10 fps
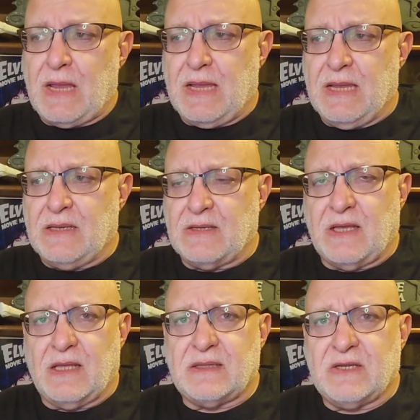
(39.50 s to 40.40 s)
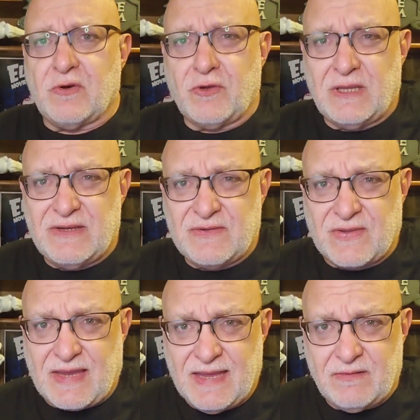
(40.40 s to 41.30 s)
And uh, the
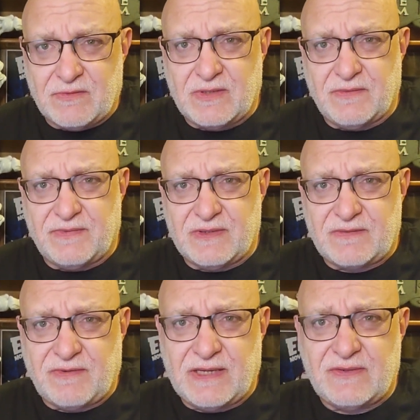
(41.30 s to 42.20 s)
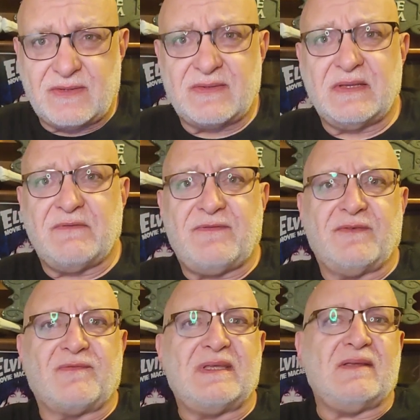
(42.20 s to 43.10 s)
earliest account of this vase is in the
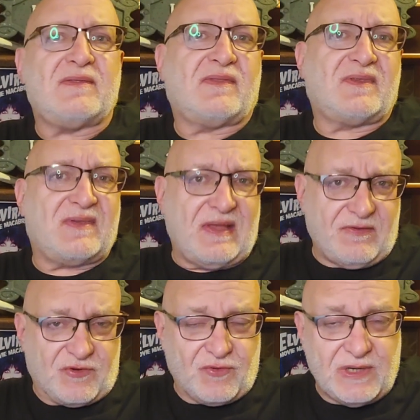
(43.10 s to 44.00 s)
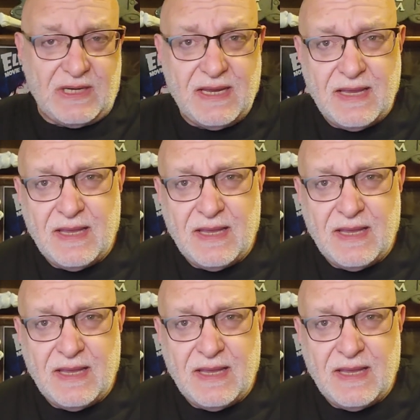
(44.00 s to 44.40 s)
15th century.